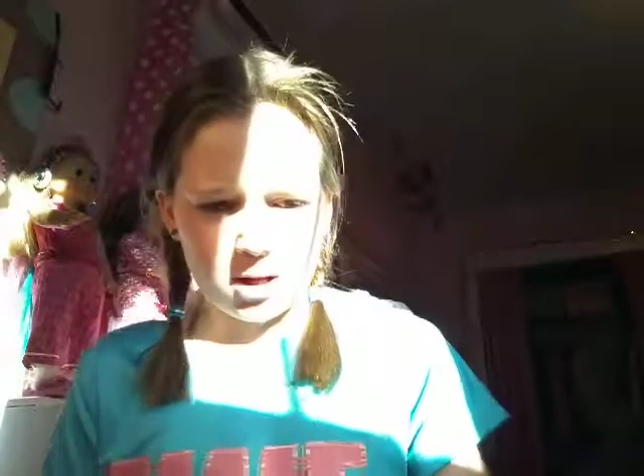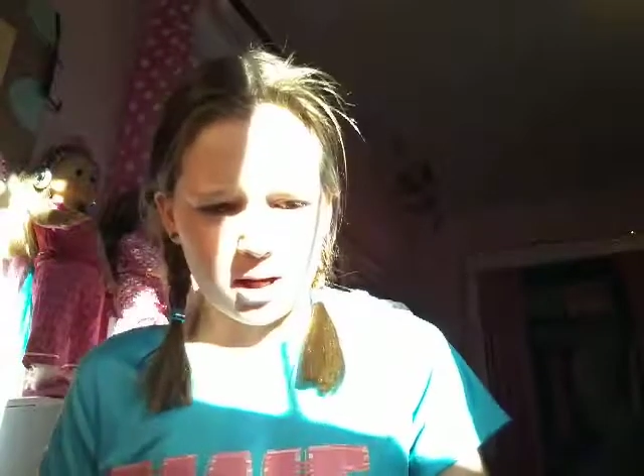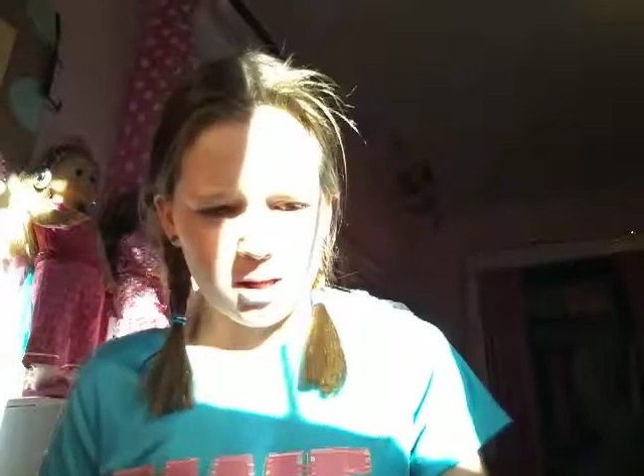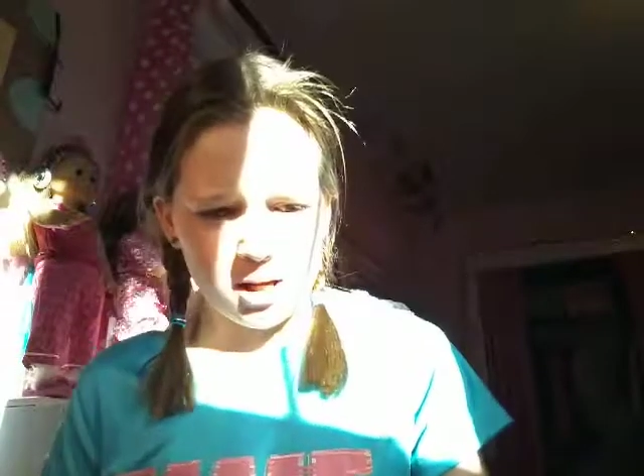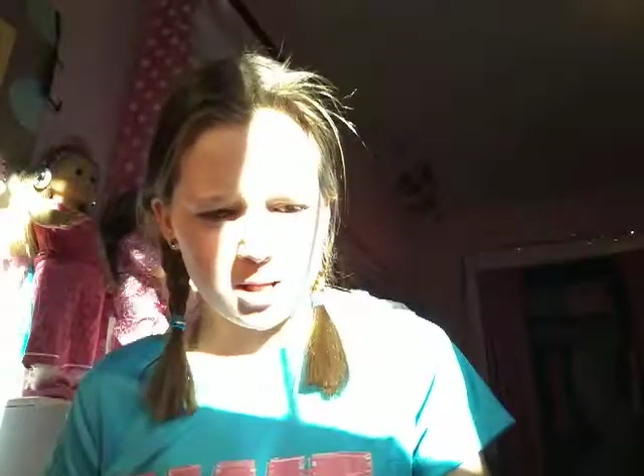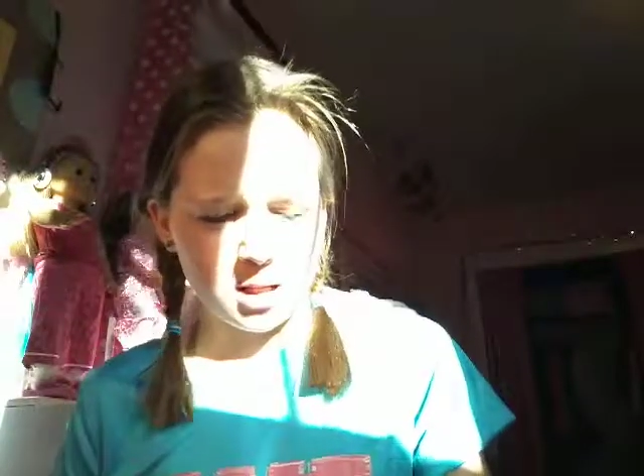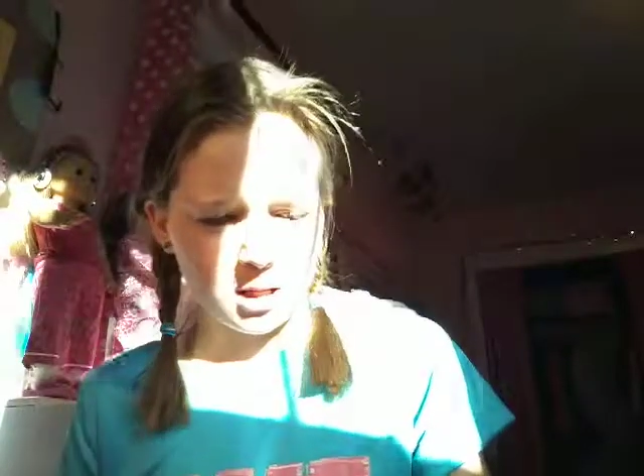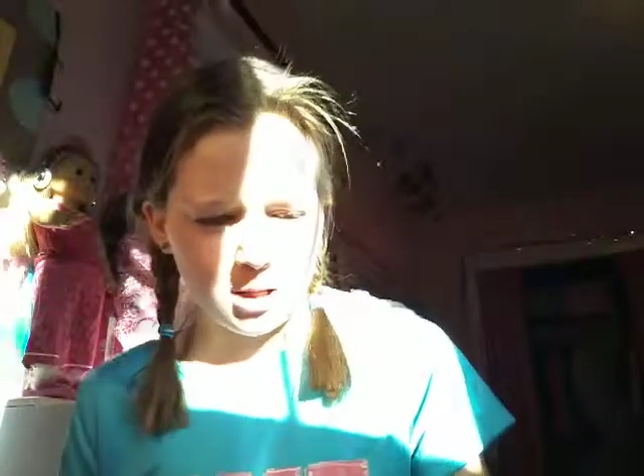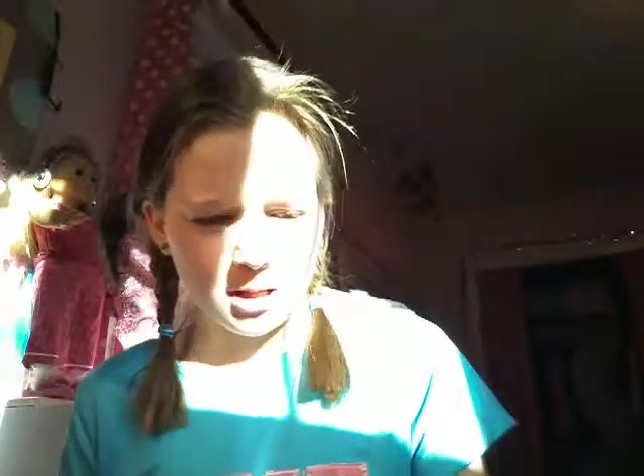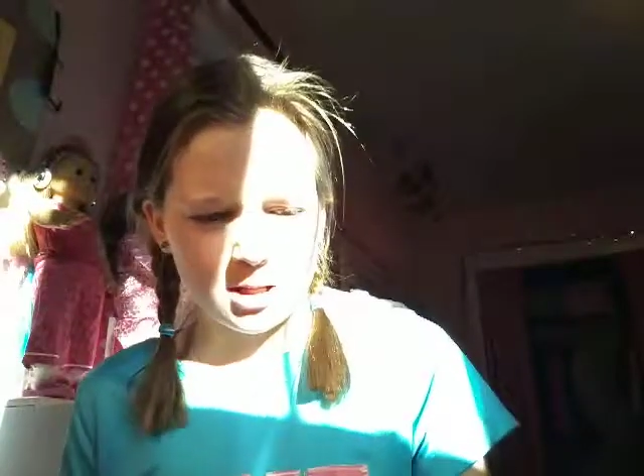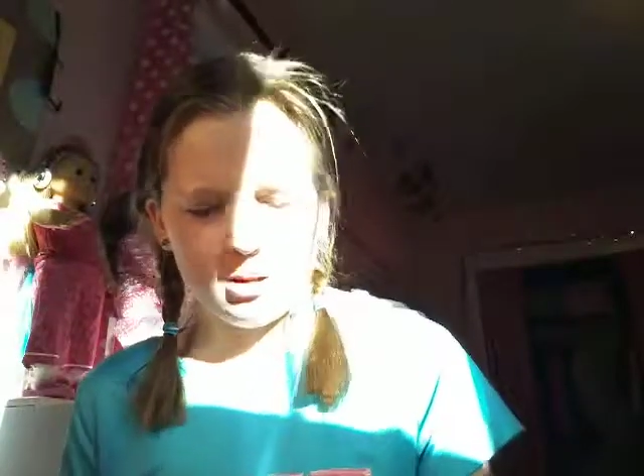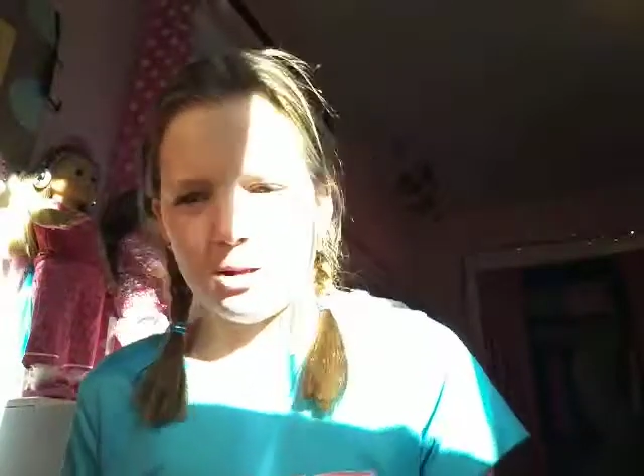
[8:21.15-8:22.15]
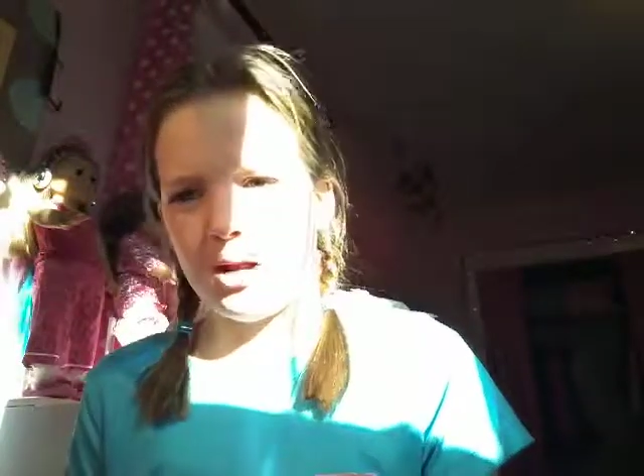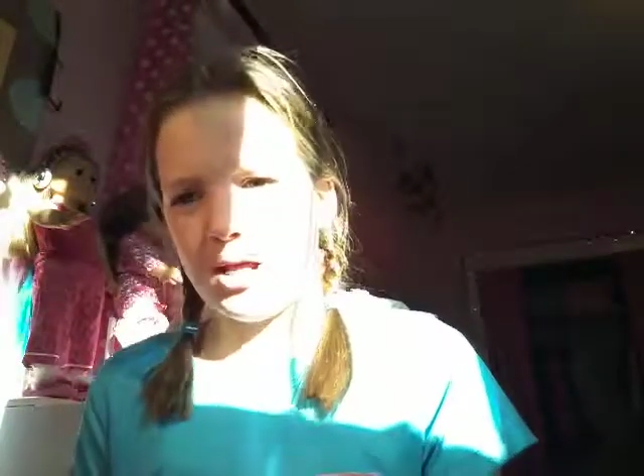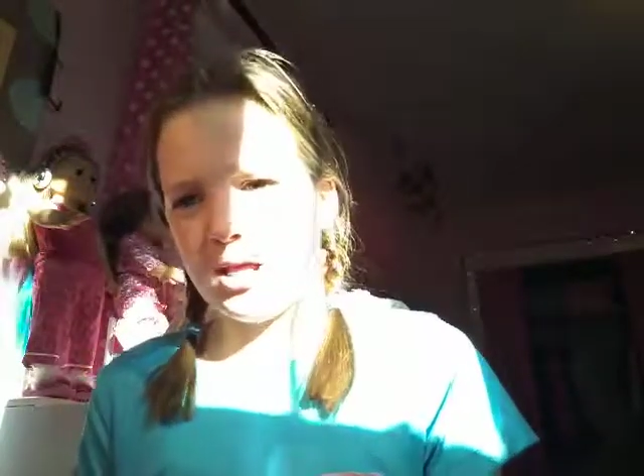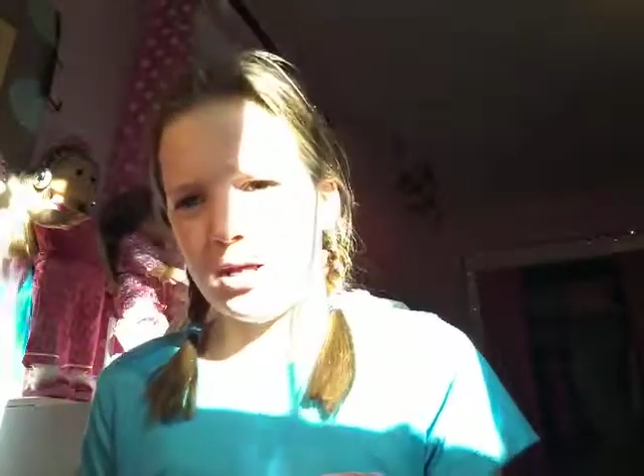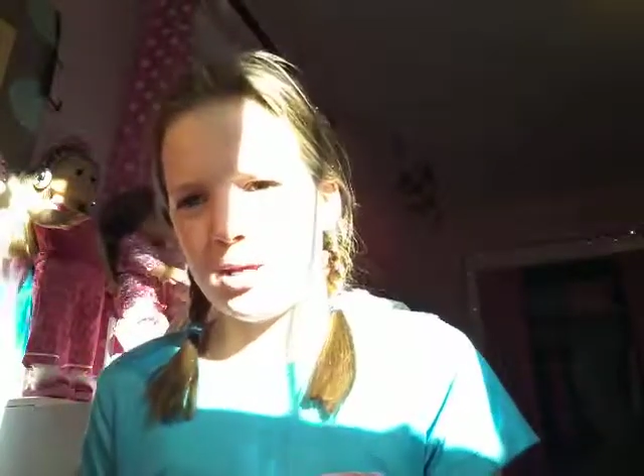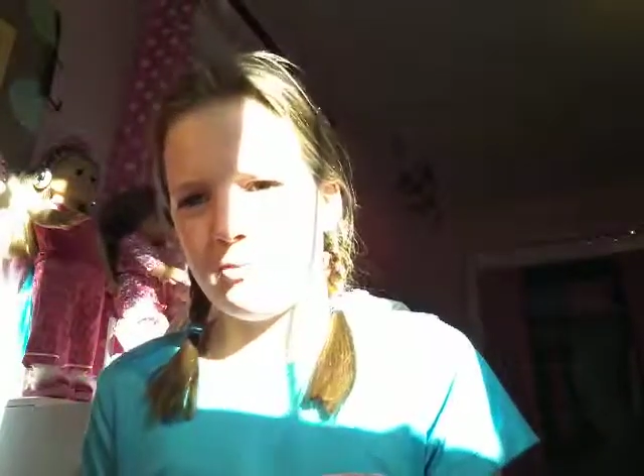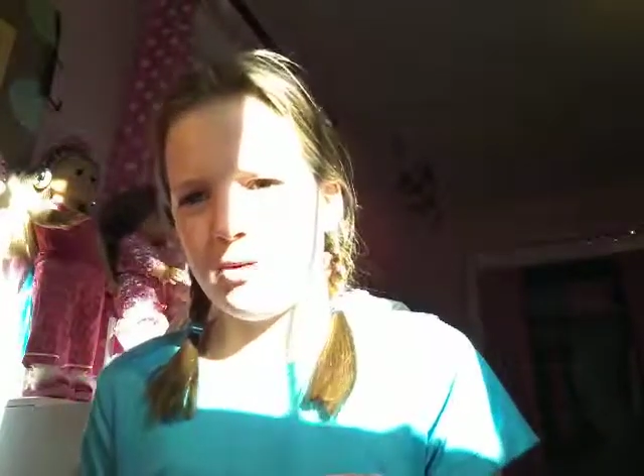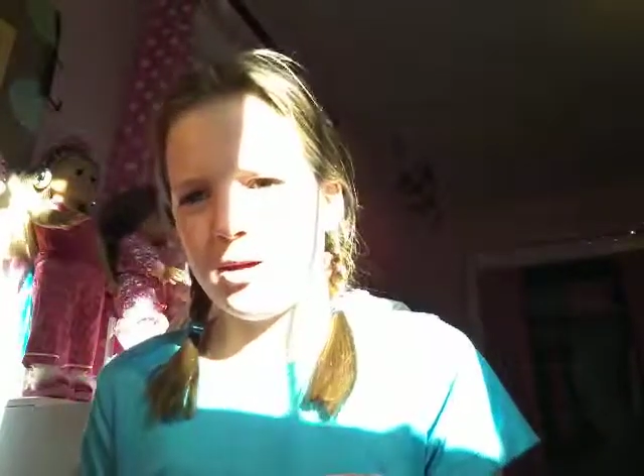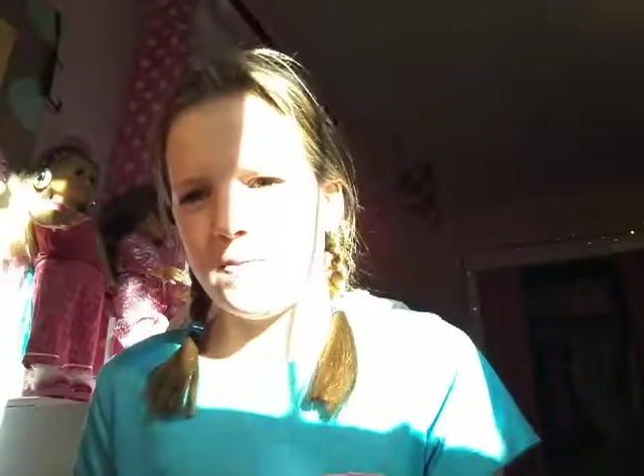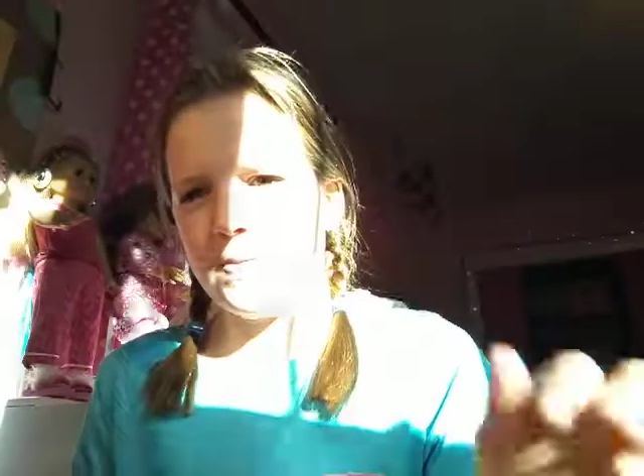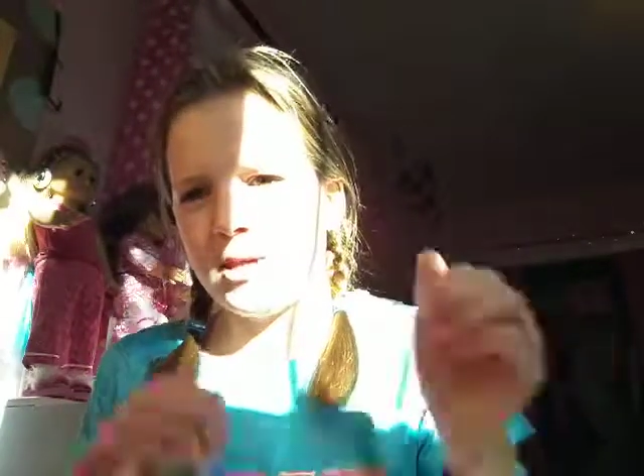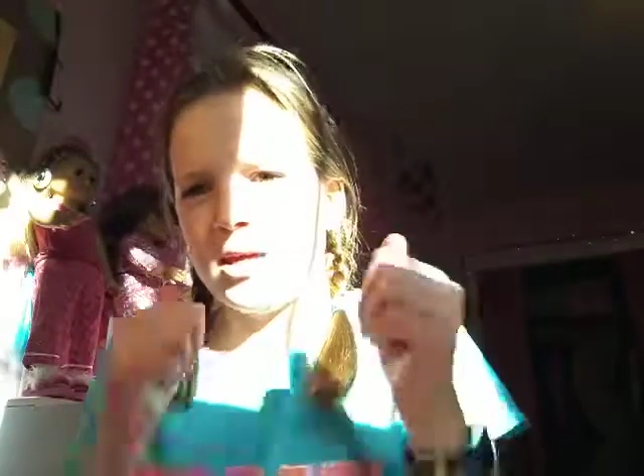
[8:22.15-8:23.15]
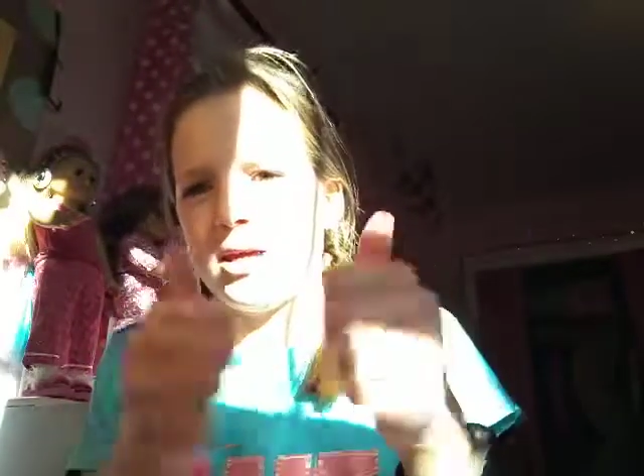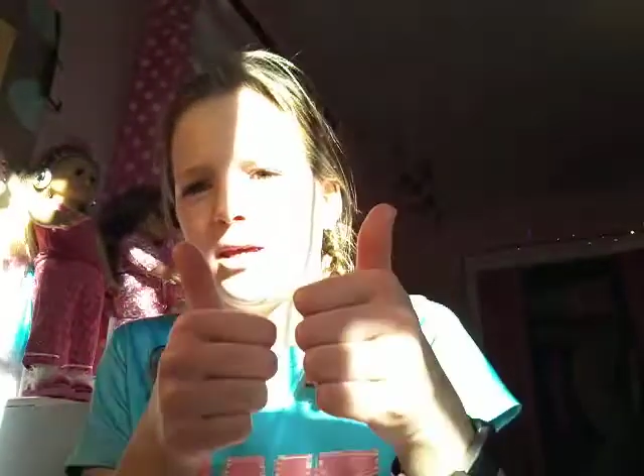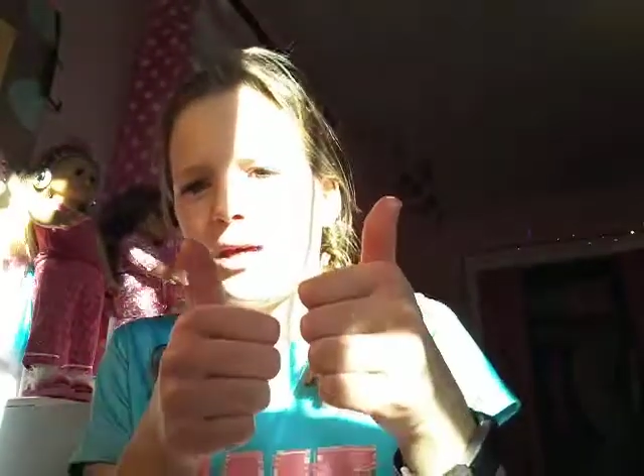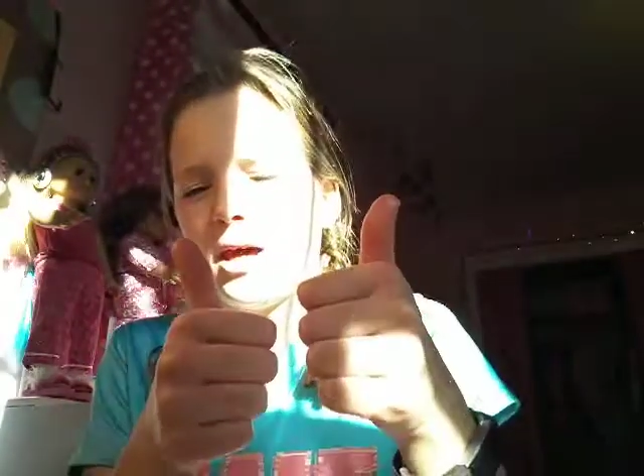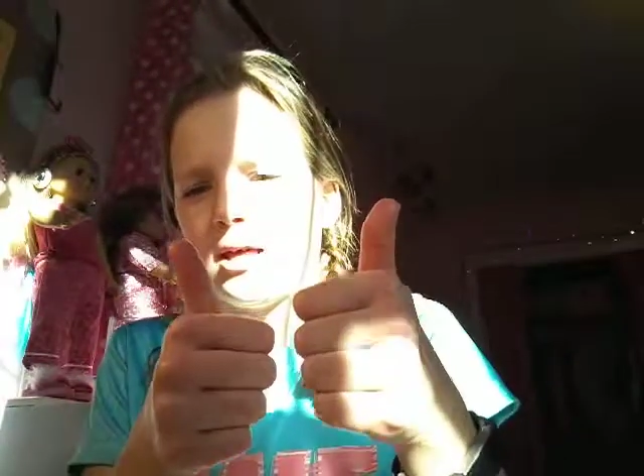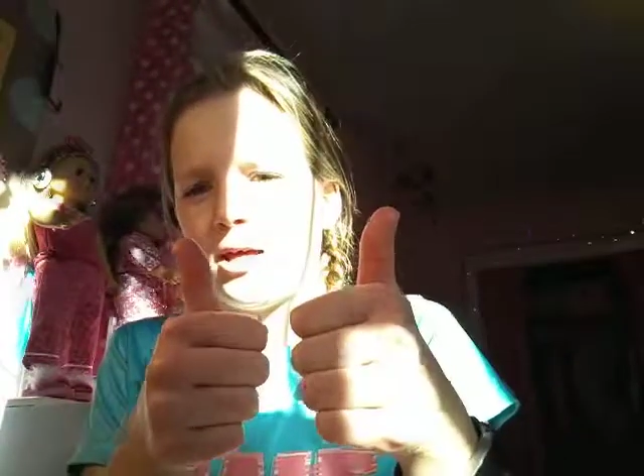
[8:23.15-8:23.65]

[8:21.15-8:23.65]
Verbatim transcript: I like to collect a lot of things, but yeah,